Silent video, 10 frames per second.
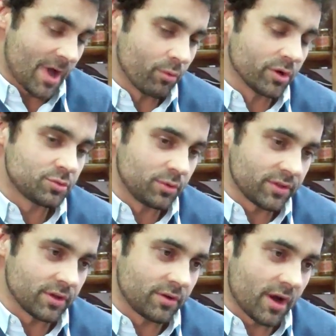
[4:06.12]
worked
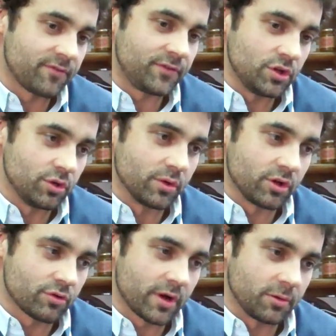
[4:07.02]
with a few
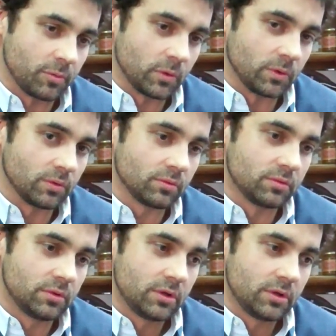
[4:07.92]
incredible